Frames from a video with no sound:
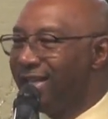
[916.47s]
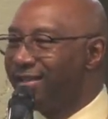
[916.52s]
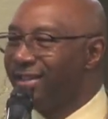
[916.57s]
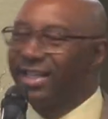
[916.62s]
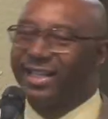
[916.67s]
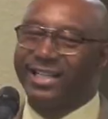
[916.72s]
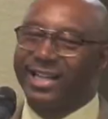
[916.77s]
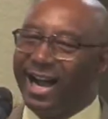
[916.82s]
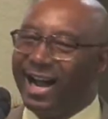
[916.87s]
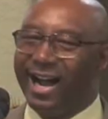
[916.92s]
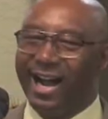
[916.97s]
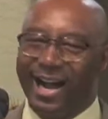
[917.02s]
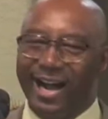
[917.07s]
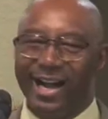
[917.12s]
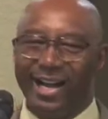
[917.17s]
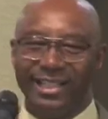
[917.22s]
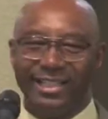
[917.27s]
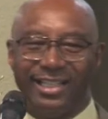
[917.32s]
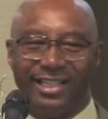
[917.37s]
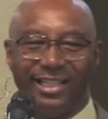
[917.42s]
the
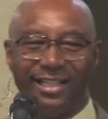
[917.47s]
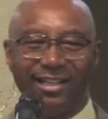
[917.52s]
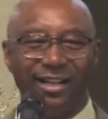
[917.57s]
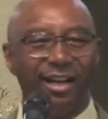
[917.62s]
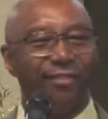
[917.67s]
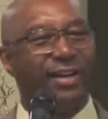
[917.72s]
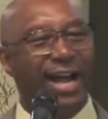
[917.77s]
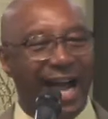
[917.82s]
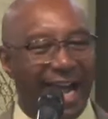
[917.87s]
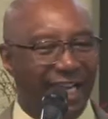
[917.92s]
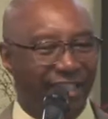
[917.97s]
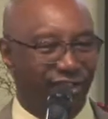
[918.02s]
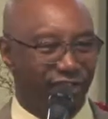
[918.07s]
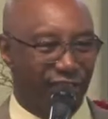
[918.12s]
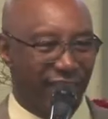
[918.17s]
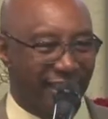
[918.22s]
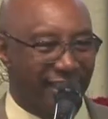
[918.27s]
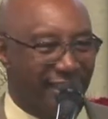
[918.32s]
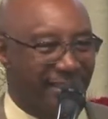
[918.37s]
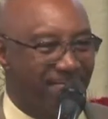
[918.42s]
God of
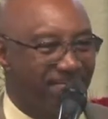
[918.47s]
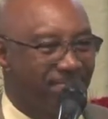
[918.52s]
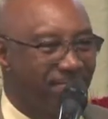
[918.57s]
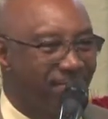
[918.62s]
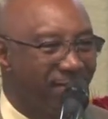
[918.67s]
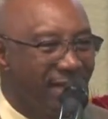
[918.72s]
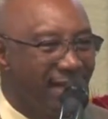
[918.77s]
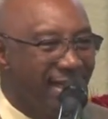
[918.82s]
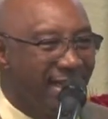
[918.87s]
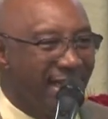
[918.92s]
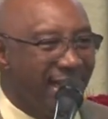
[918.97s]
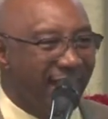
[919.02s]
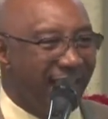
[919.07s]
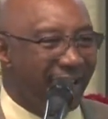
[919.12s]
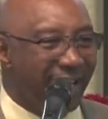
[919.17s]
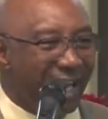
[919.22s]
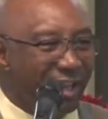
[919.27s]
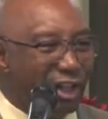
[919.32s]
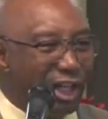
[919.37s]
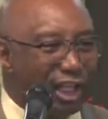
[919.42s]
Isaac,
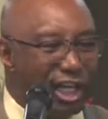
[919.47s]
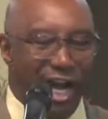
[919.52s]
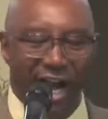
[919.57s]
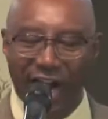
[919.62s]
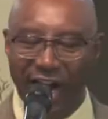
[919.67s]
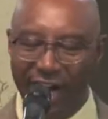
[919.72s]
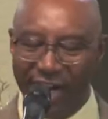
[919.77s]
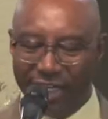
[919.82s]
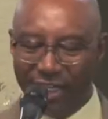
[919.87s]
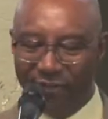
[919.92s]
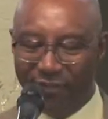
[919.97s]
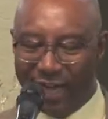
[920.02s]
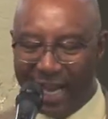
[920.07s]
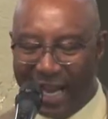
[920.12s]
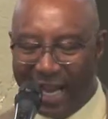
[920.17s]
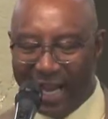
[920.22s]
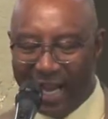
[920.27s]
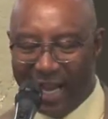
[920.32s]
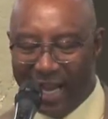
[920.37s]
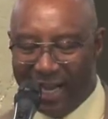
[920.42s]
and the God of,
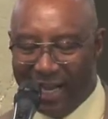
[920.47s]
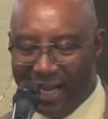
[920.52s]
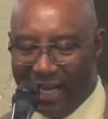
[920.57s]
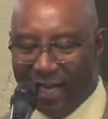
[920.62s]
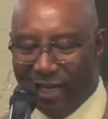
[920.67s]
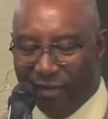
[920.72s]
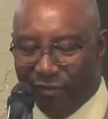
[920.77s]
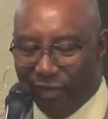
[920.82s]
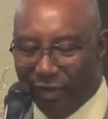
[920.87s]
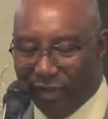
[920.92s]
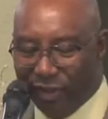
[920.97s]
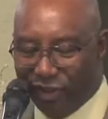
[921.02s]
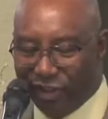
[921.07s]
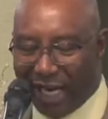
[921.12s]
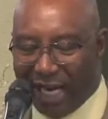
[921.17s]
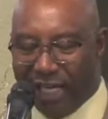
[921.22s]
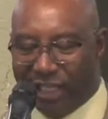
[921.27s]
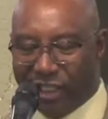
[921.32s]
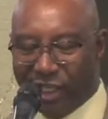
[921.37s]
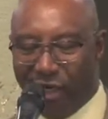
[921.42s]
of
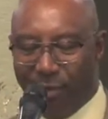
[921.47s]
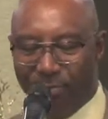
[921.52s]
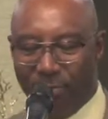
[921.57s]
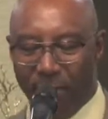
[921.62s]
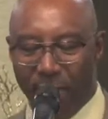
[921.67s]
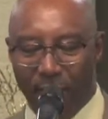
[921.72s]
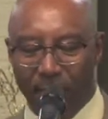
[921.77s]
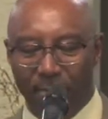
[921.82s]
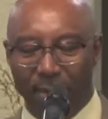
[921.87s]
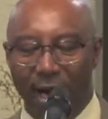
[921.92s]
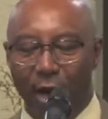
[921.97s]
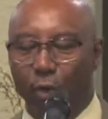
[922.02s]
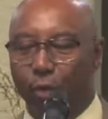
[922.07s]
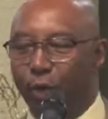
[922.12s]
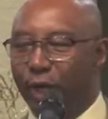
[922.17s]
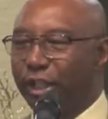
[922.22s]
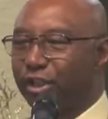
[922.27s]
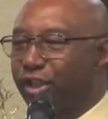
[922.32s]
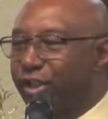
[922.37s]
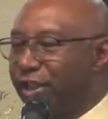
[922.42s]
Jacob, by
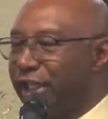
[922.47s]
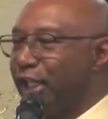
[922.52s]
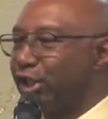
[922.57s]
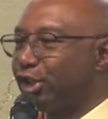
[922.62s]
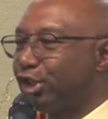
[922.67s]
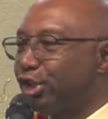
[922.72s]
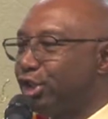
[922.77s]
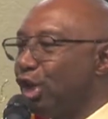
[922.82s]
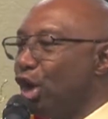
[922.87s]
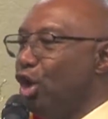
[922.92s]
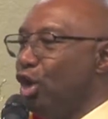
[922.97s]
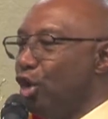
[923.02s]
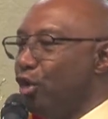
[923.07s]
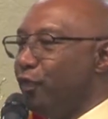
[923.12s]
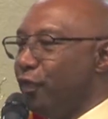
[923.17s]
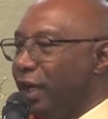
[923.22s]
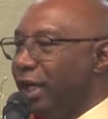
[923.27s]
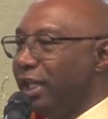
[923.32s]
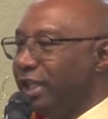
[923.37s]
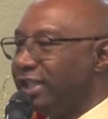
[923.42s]
which this
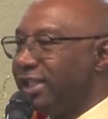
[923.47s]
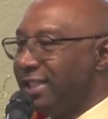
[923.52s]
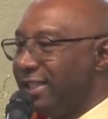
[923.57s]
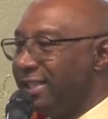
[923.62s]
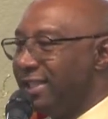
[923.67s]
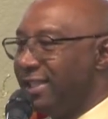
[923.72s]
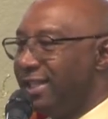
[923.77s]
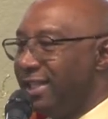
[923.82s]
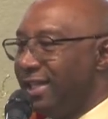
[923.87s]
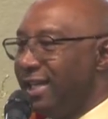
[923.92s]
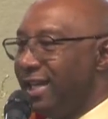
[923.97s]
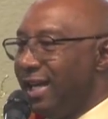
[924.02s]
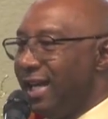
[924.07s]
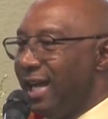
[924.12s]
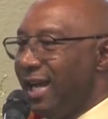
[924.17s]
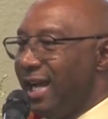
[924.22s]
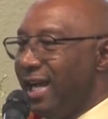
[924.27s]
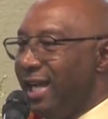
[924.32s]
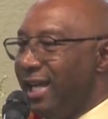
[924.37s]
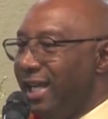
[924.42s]
servant
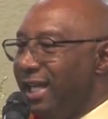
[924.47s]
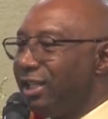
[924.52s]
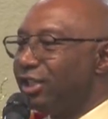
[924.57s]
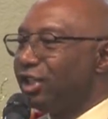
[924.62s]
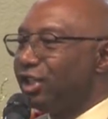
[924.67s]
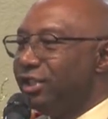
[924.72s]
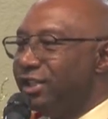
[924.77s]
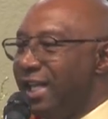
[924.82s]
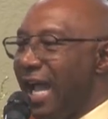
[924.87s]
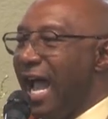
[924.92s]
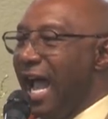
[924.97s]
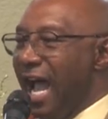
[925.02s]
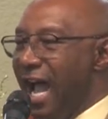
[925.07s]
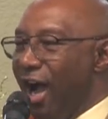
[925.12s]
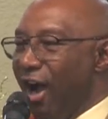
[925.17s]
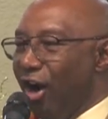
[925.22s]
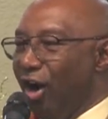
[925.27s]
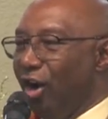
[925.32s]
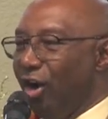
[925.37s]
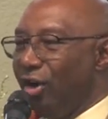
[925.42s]
is
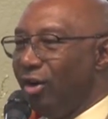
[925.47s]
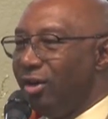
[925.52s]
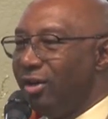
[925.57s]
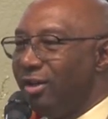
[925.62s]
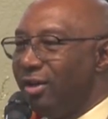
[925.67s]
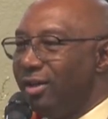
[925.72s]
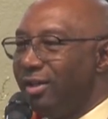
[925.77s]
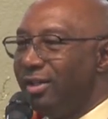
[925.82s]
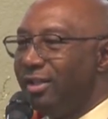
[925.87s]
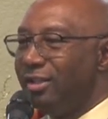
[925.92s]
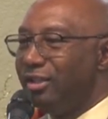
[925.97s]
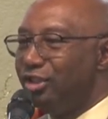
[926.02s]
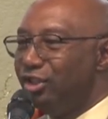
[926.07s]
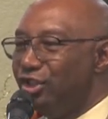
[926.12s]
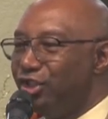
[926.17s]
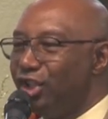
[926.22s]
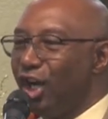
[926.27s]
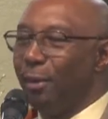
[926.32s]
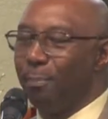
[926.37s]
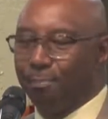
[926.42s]
now
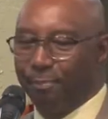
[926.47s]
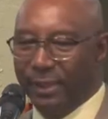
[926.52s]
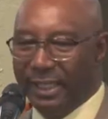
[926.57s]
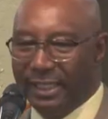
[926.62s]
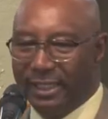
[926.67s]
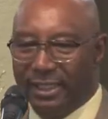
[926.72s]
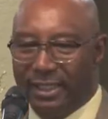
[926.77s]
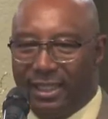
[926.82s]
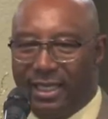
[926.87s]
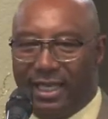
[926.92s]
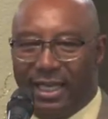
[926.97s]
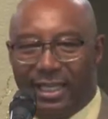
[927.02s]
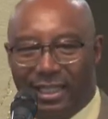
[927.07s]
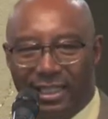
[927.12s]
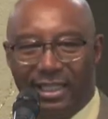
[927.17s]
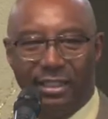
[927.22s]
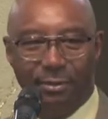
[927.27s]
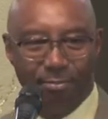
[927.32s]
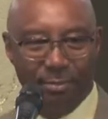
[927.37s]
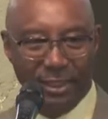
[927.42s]
jumping
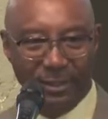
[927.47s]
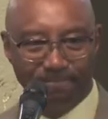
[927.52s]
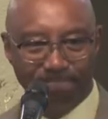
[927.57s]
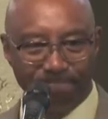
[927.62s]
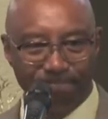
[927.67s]
and leaping.